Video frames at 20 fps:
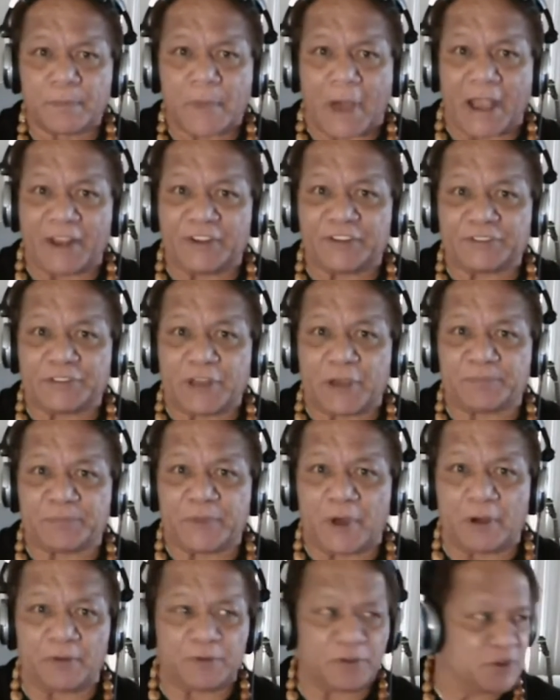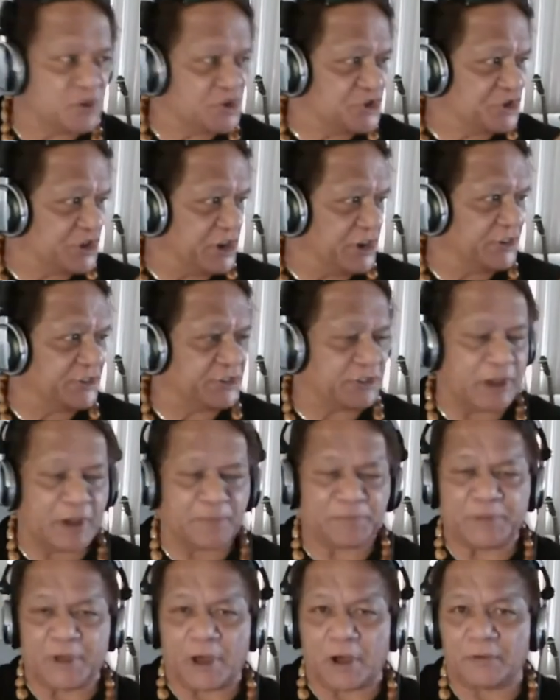I stepped out, she
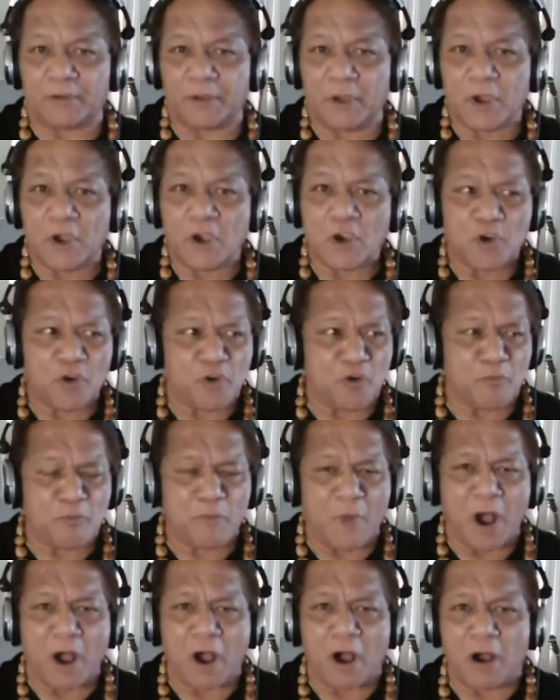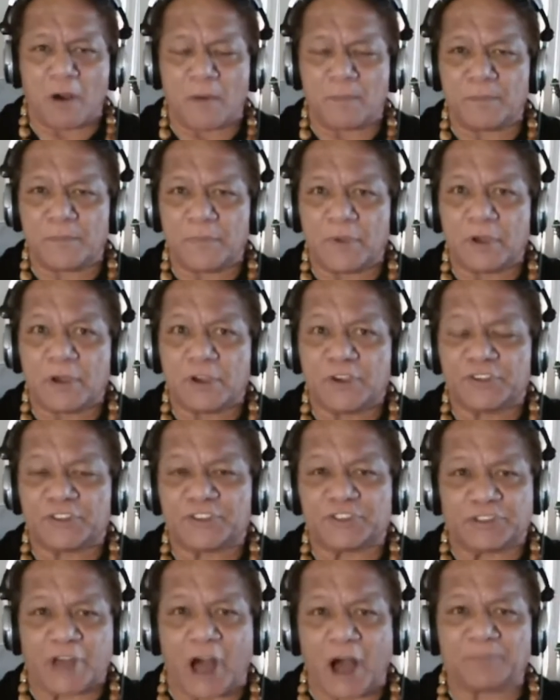stepped out, her mom
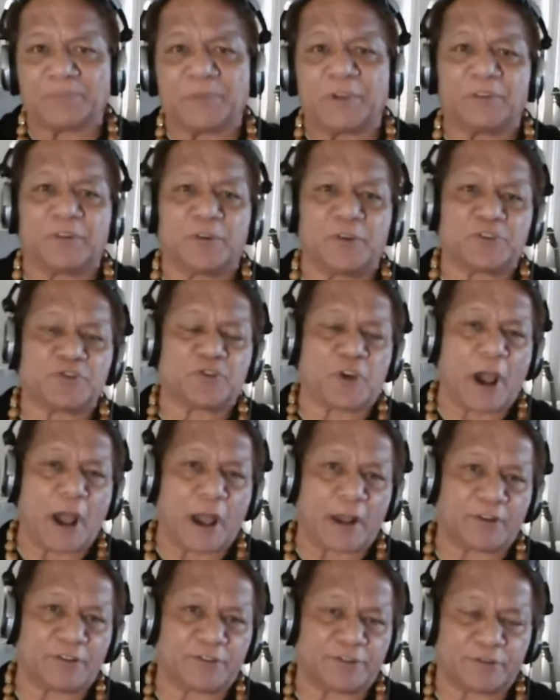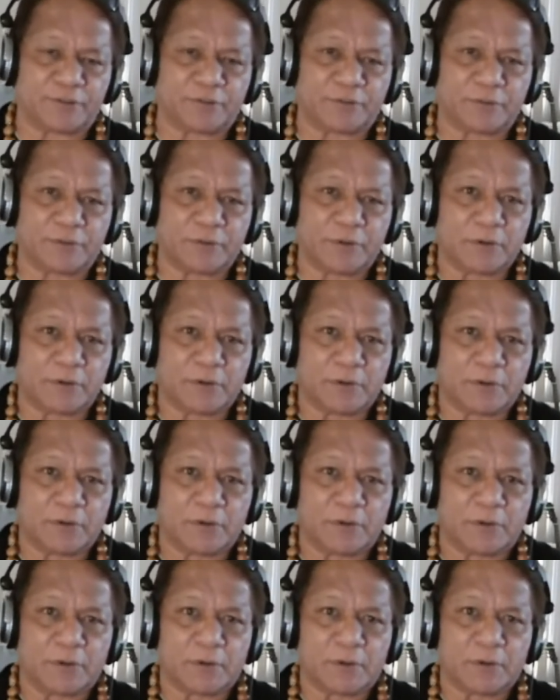stopped in her tracks.
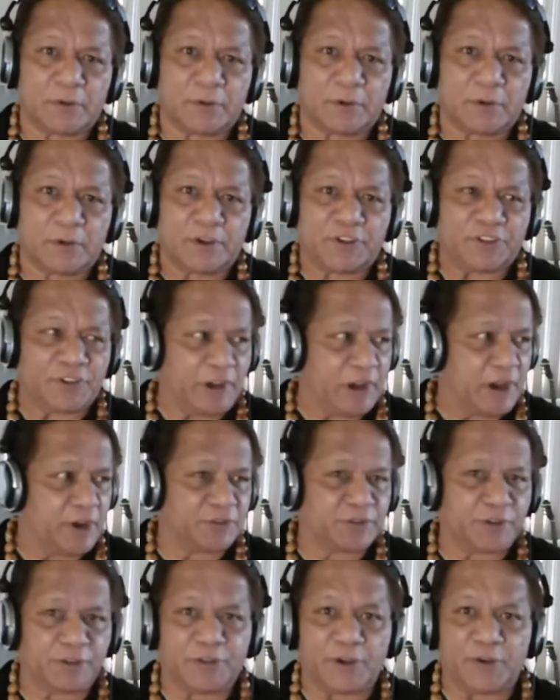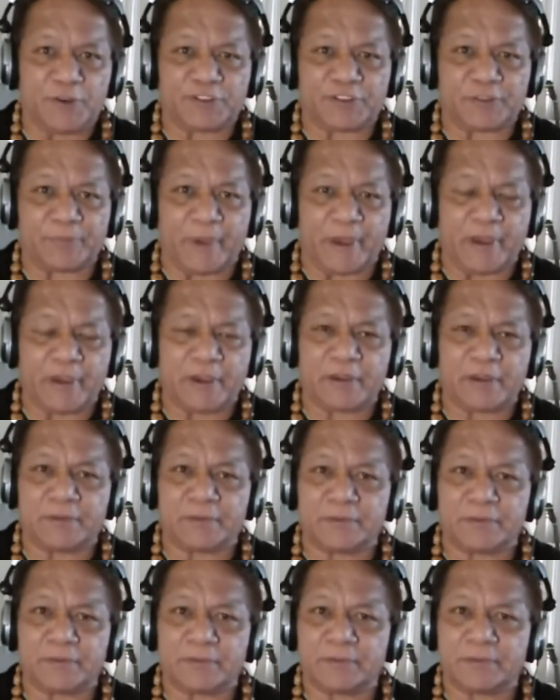She introduced me
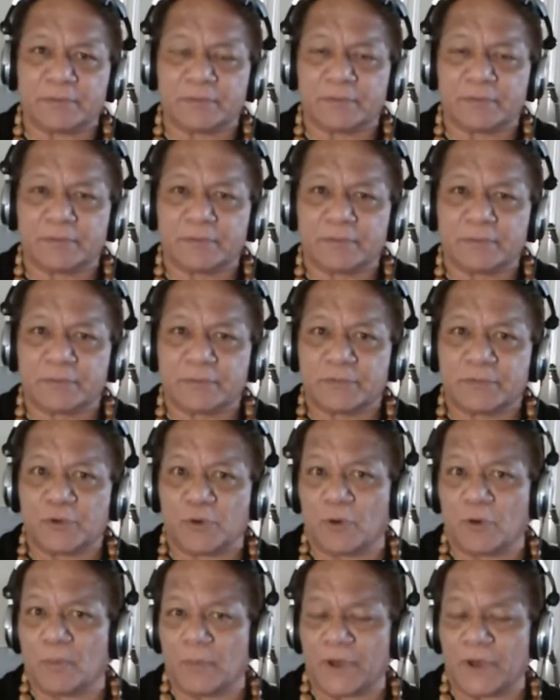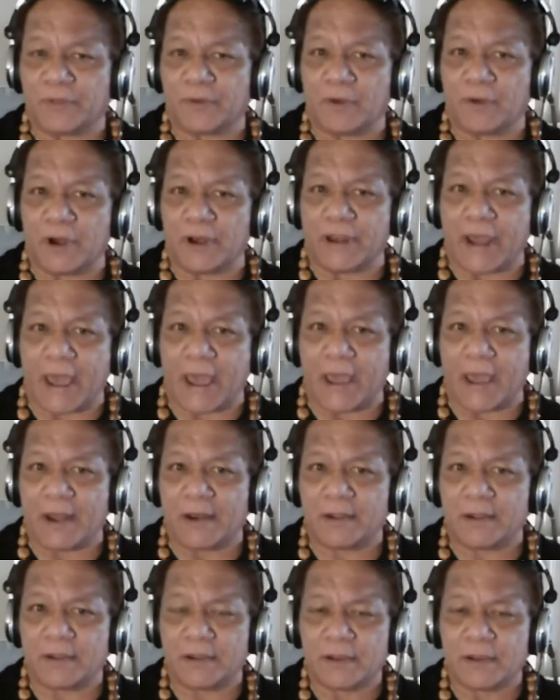and to her mother and dad.